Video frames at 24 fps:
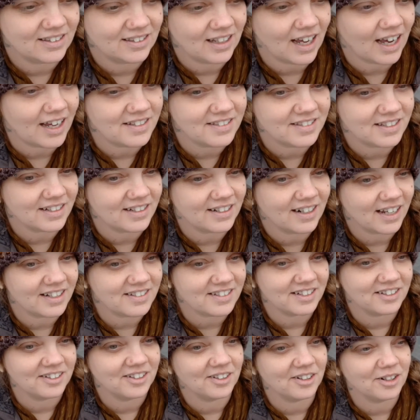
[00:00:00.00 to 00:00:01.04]
I did I
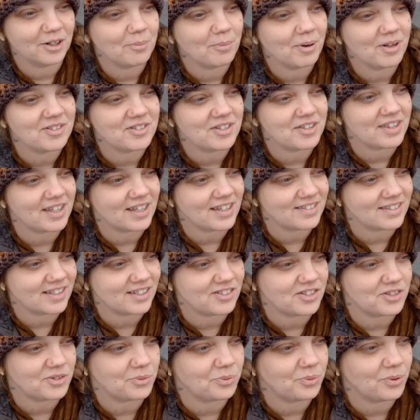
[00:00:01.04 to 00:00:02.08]
did learn a bunch of things. I
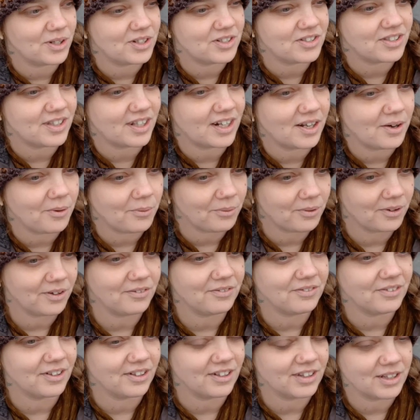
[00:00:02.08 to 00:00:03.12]
just wish that I would
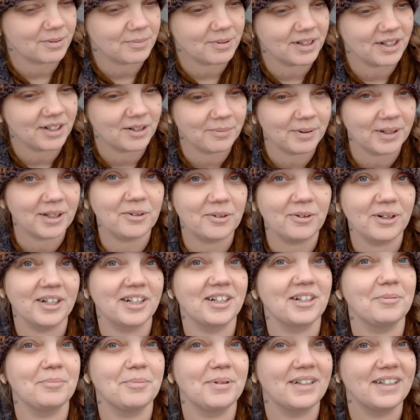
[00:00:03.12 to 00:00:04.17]
have learned them a little bit
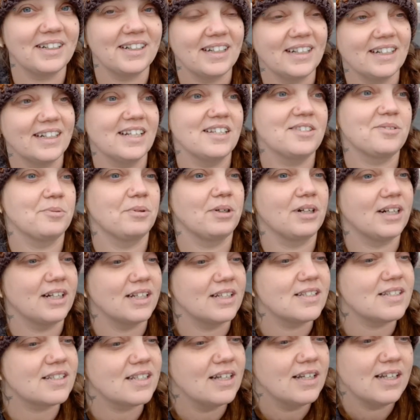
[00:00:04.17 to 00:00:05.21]
quicker, but it is what it
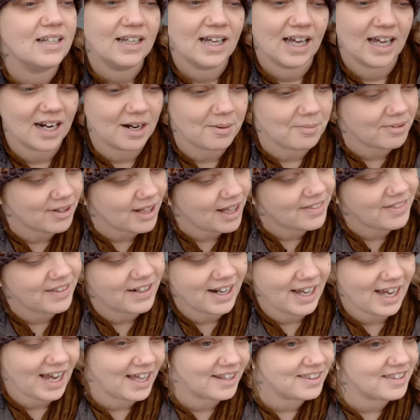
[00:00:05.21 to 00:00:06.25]
is. And I'm glad that
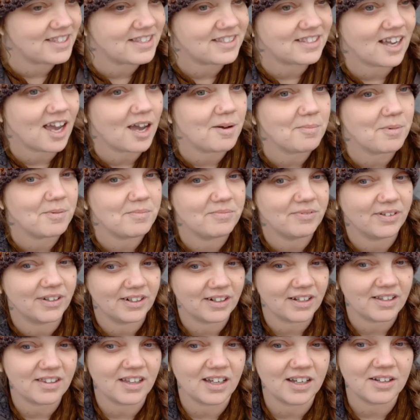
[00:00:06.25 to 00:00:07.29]
I had this time. I'm
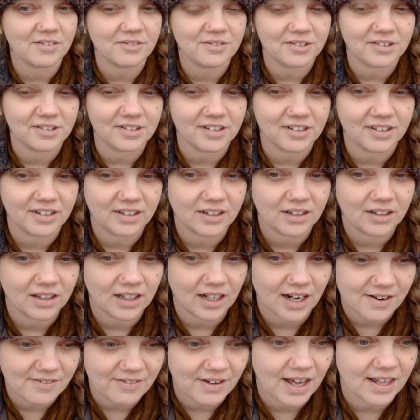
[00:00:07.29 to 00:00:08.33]
very thankful
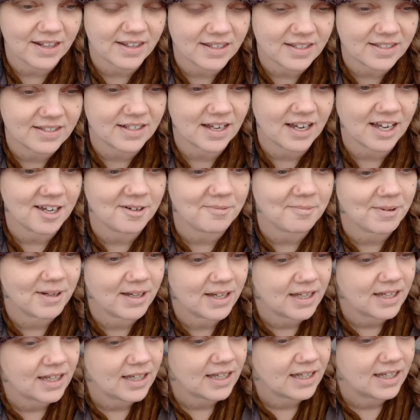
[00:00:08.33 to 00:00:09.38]
that I've had this time.
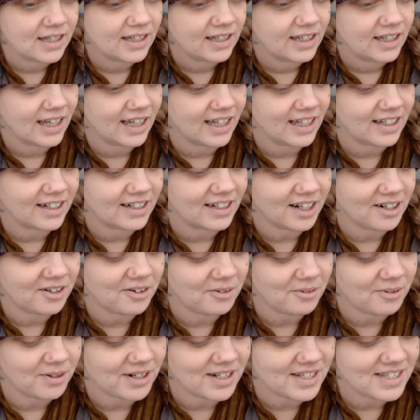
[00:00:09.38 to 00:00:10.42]
And I
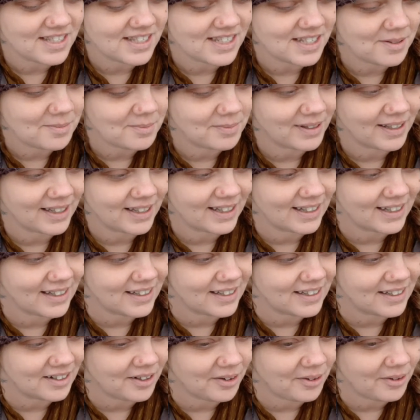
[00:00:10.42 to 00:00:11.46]
don't want to seem like,
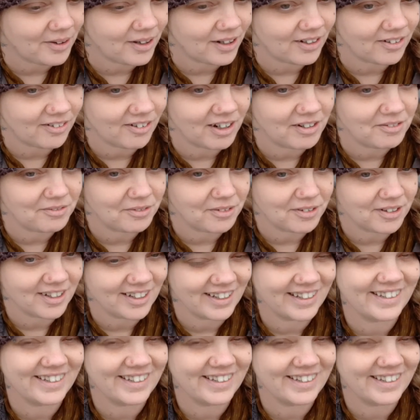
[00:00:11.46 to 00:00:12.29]
you know, ungrateful